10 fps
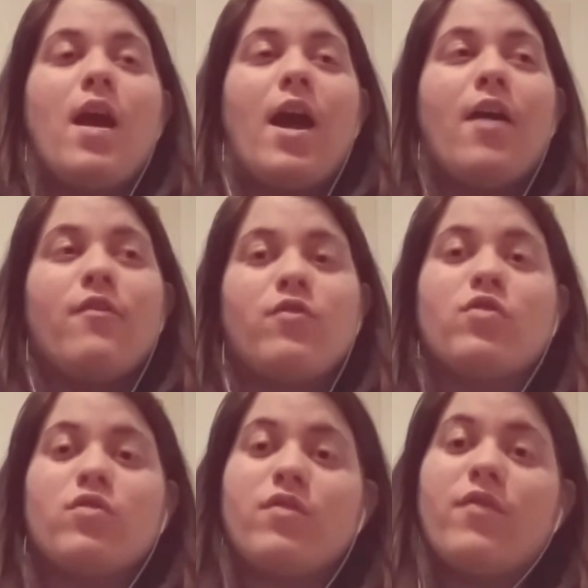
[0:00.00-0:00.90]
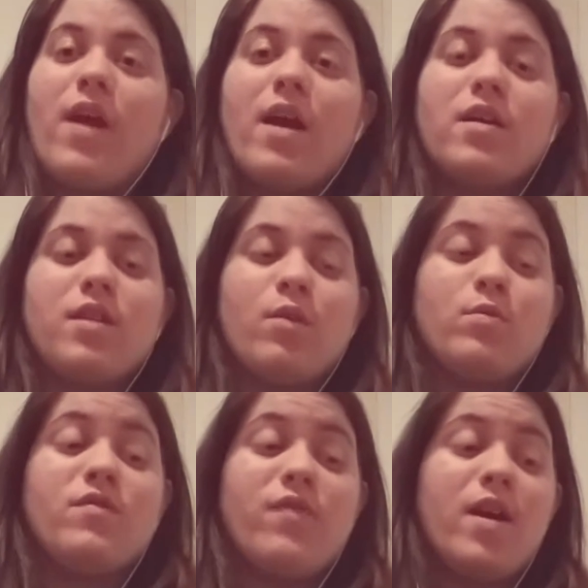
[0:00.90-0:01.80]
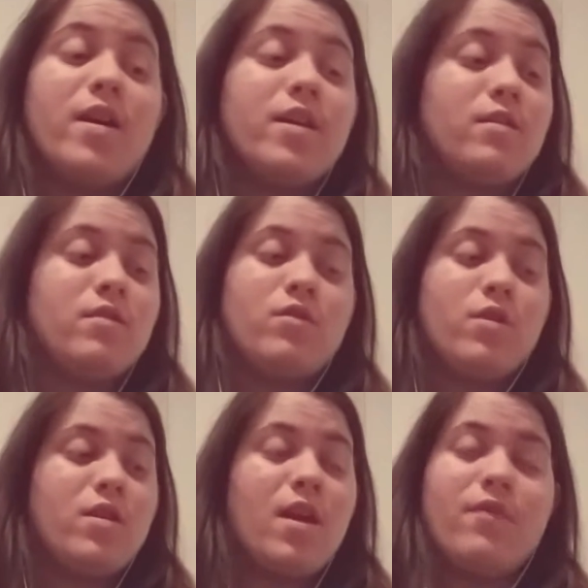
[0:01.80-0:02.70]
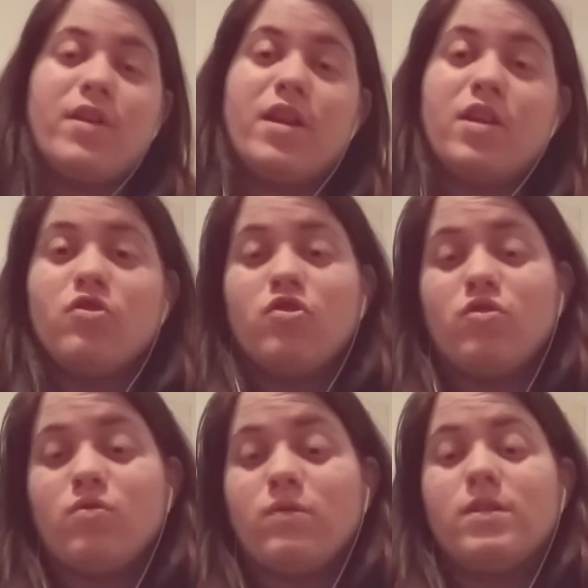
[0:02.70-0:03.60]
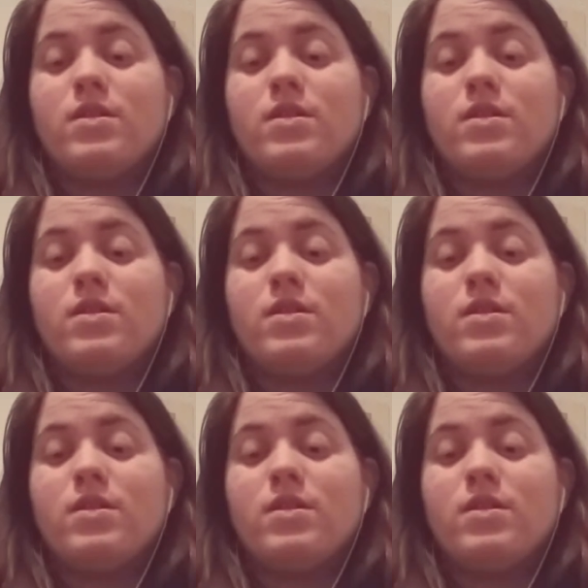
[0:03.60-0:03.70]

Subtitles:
after the fact, I was fine. I didn't have any issues.